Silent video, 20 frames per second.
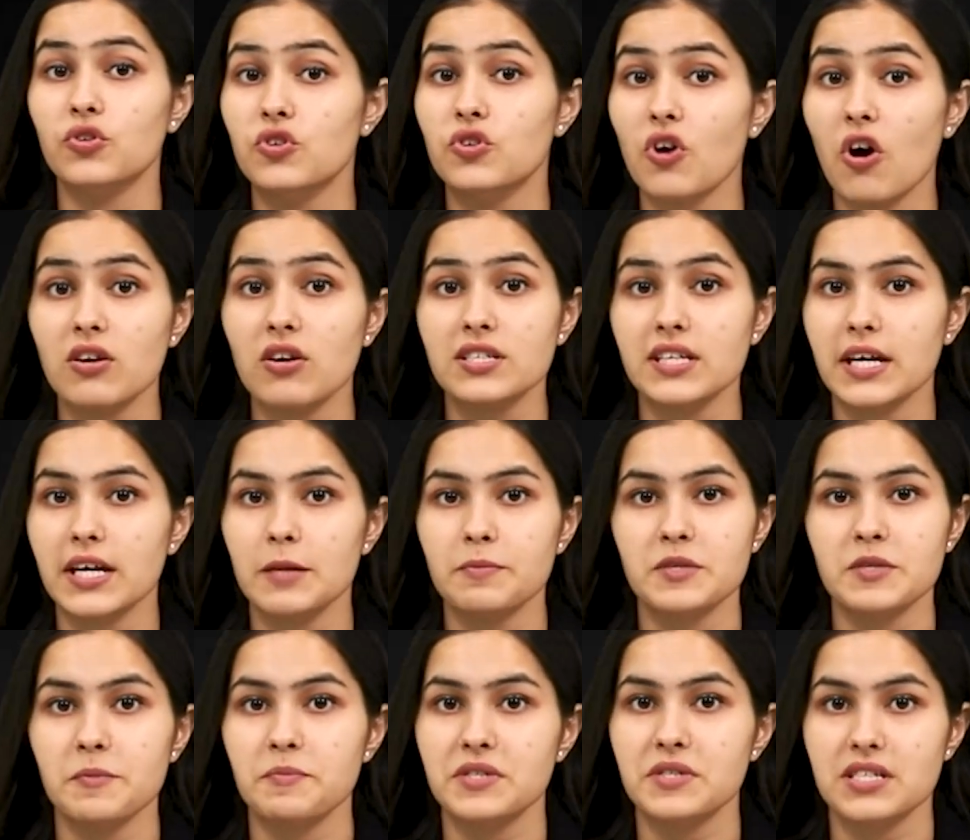not
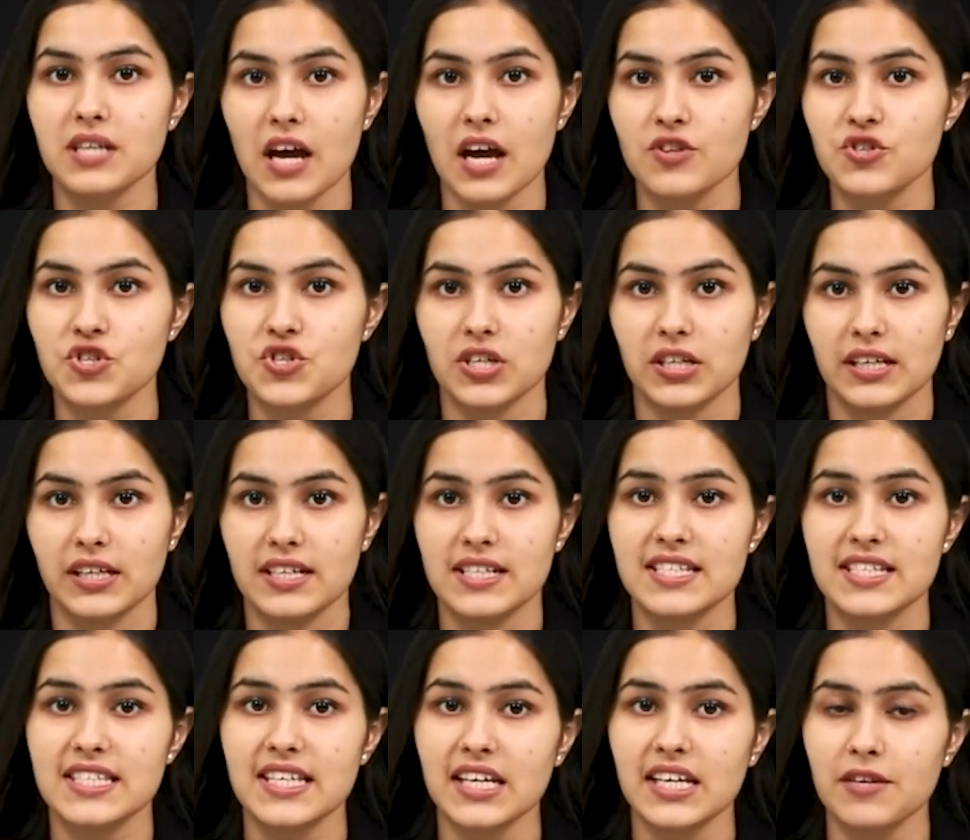help substantially
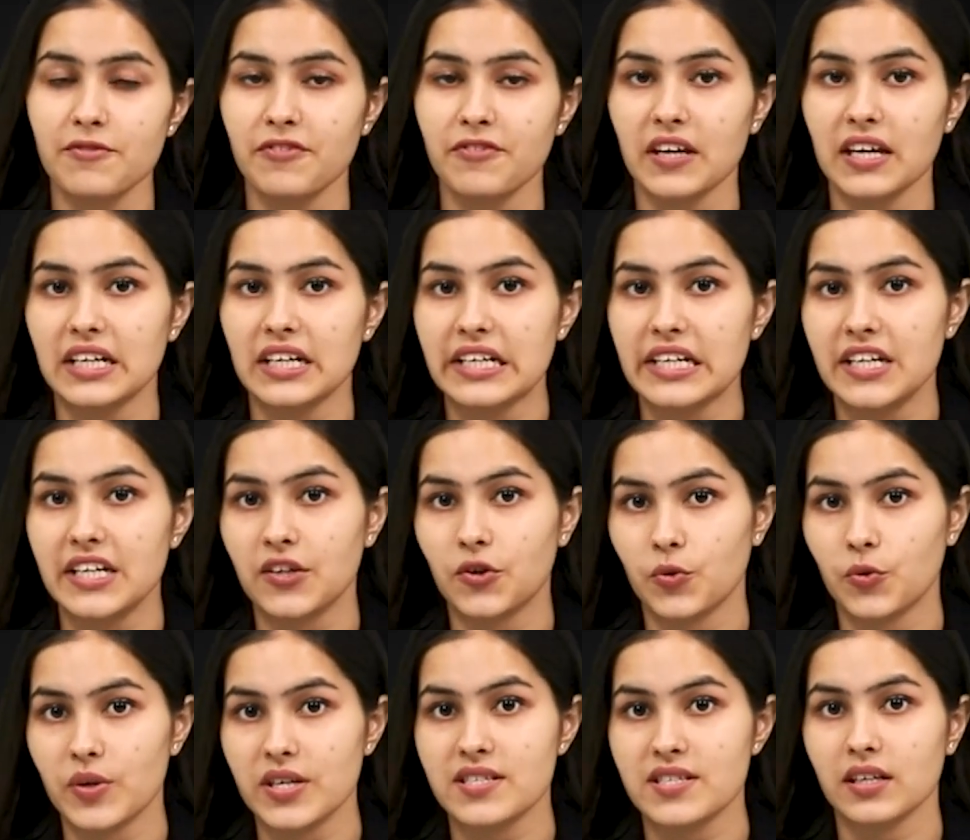in significantly
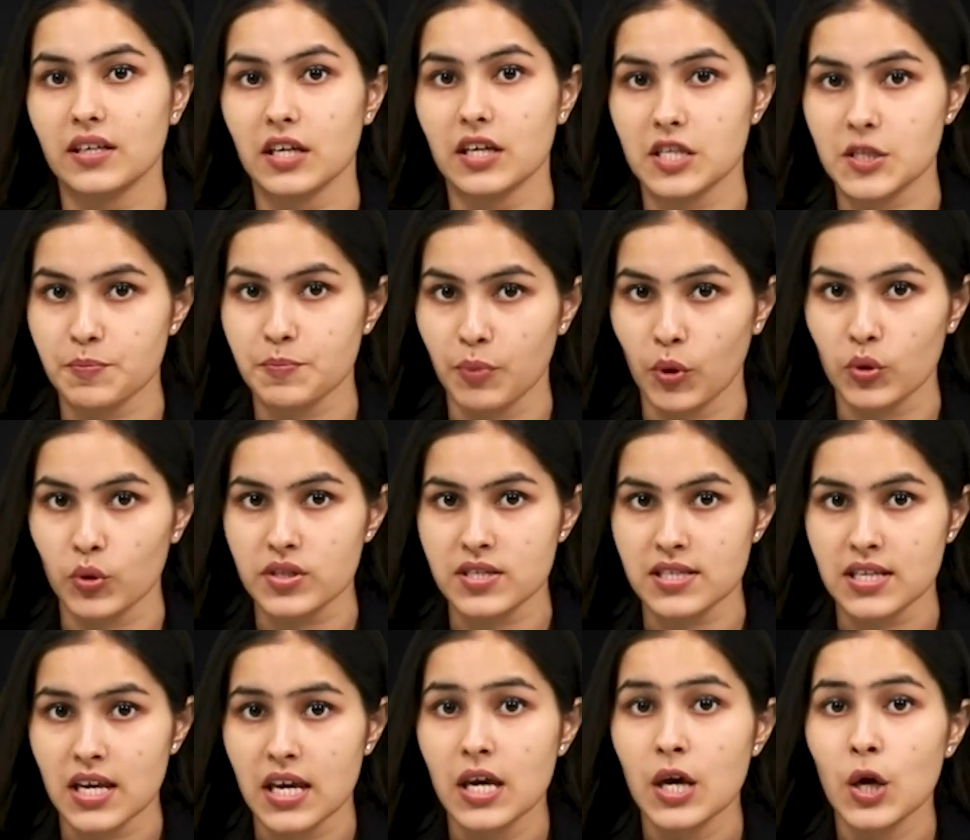increasing
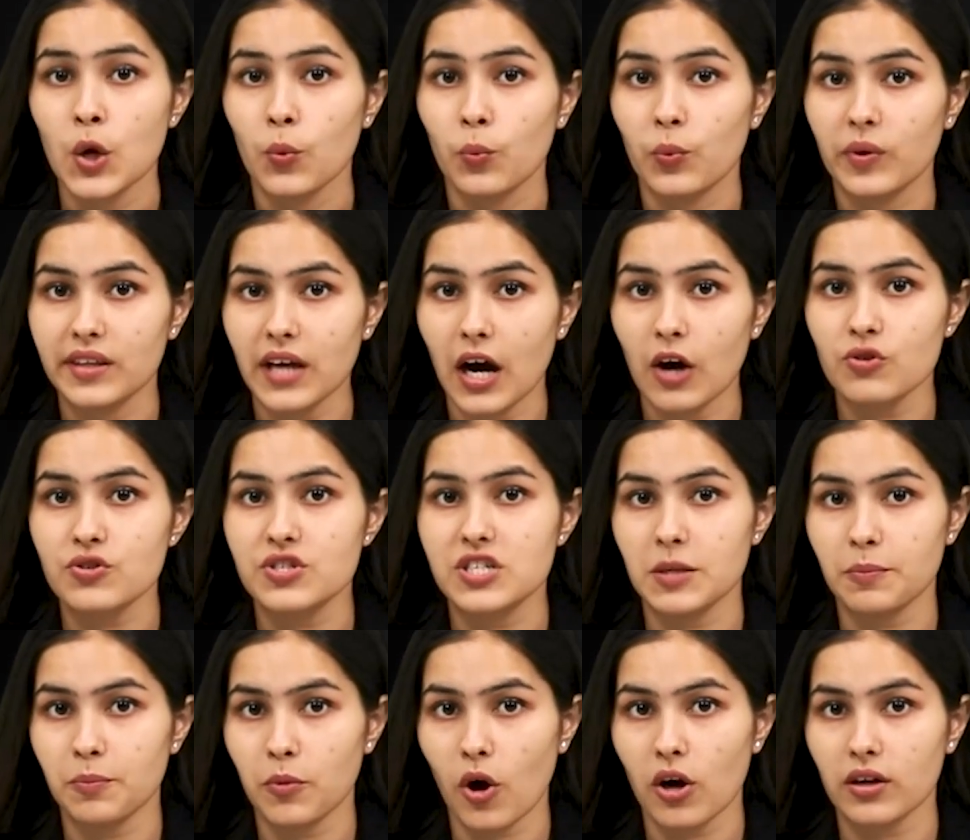exports without
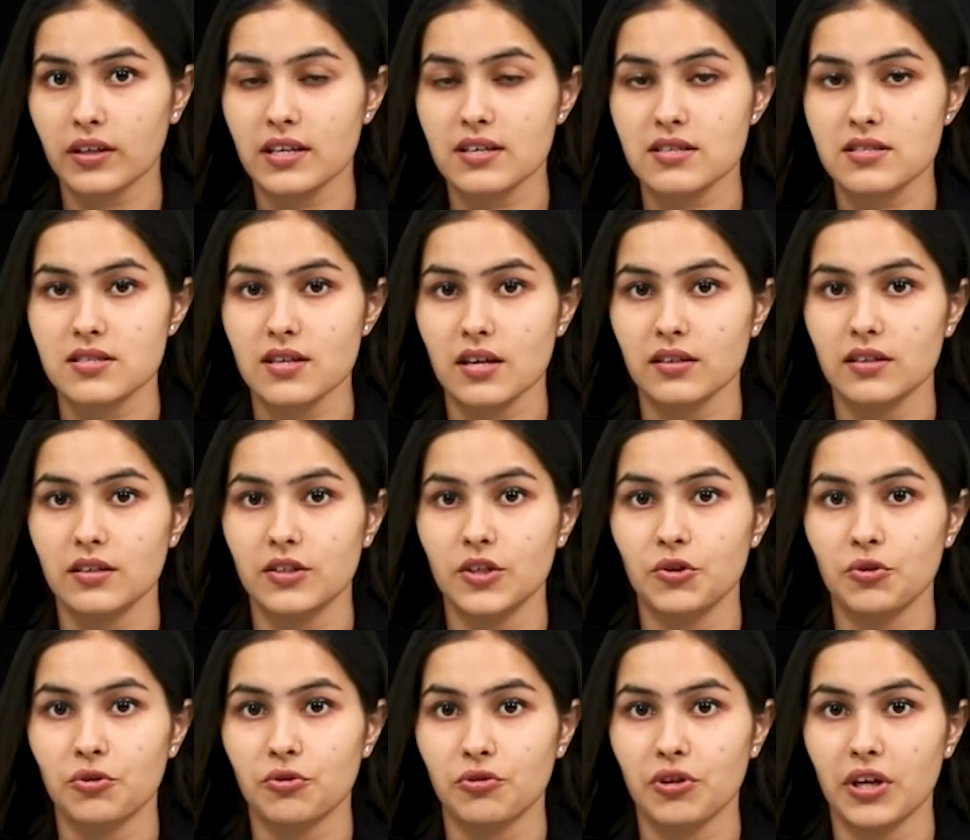deblocking southern
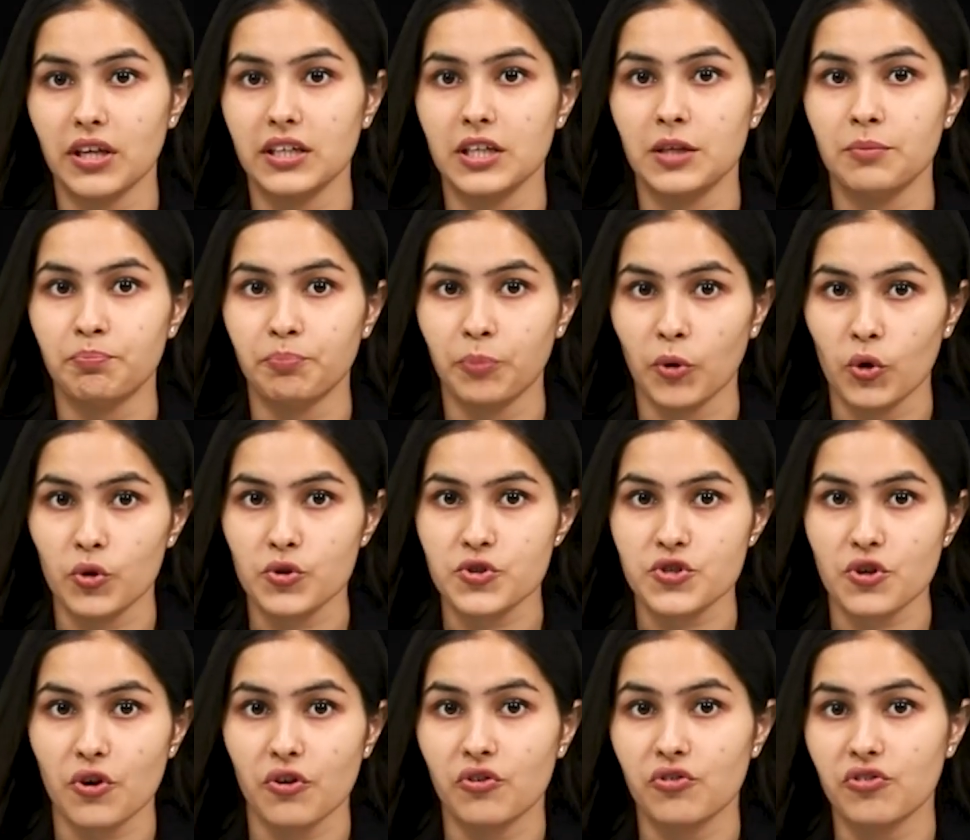Ukrainian
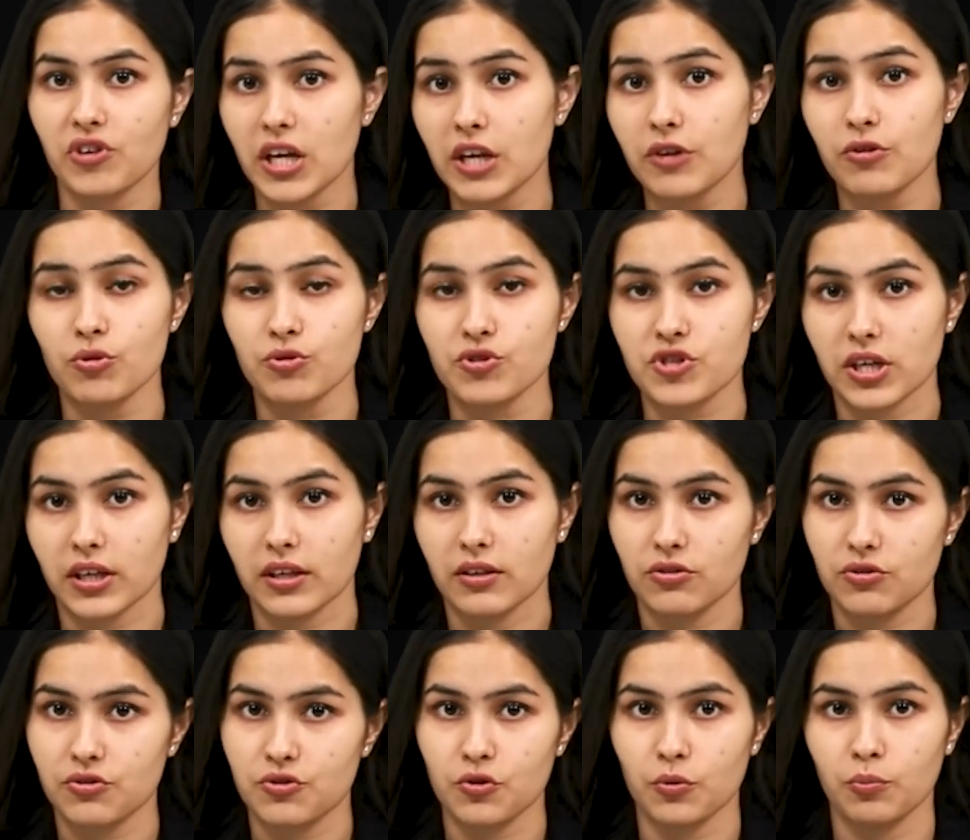ports or rerouting
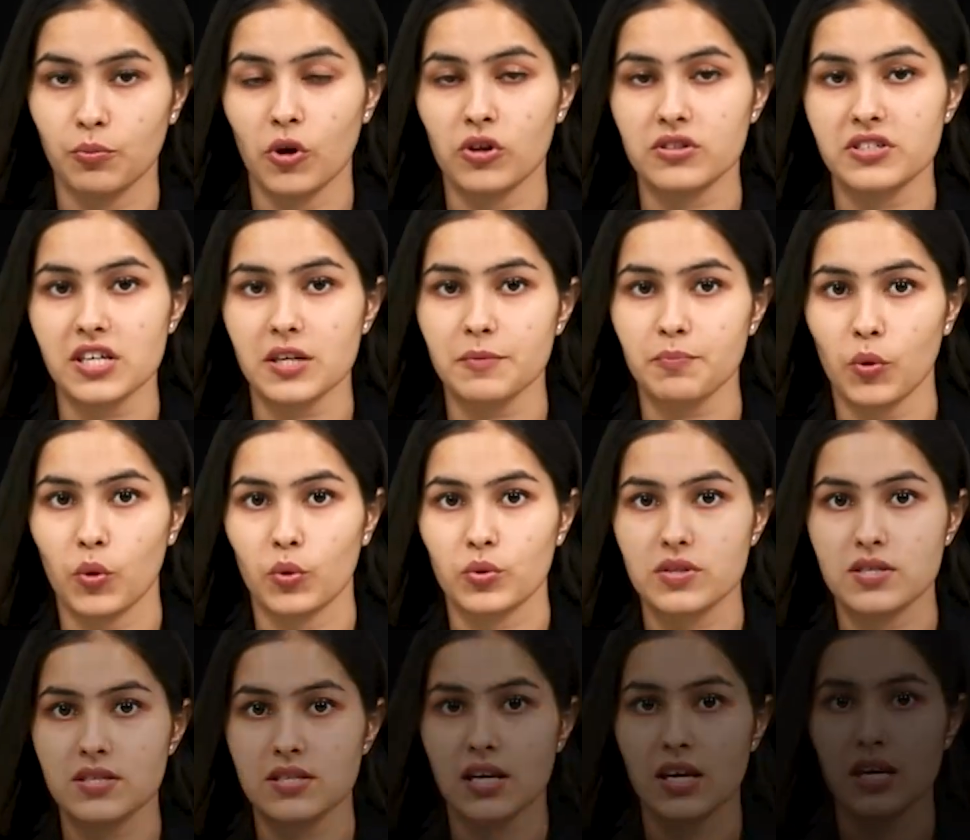through Baltic
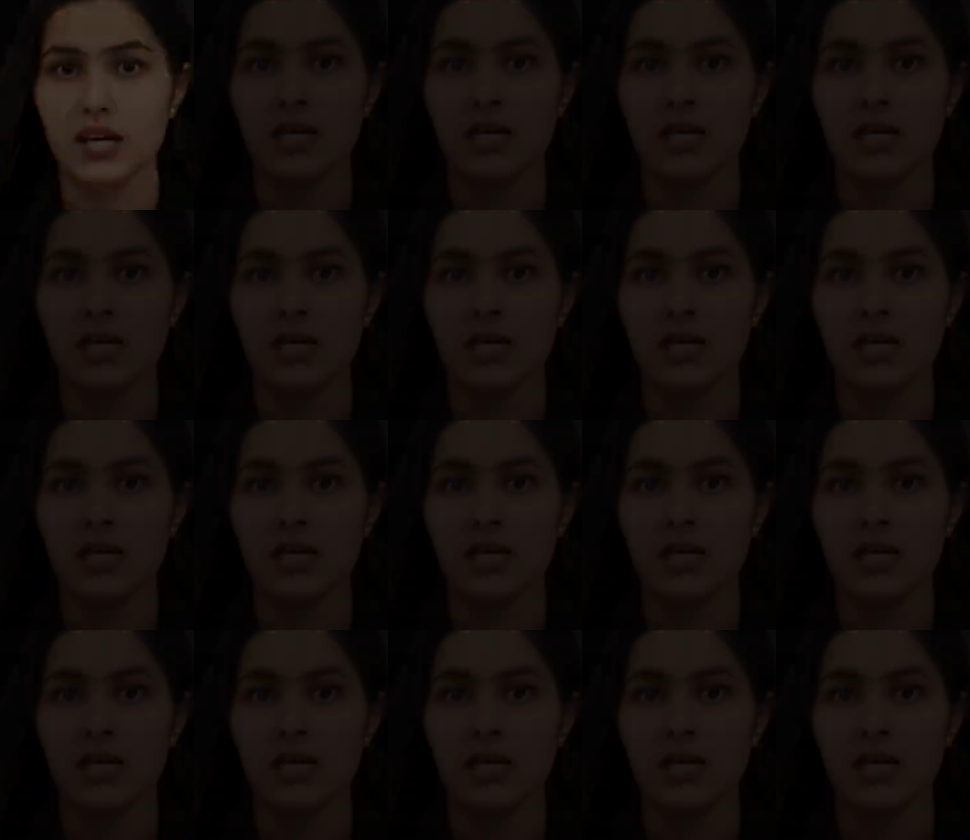ports.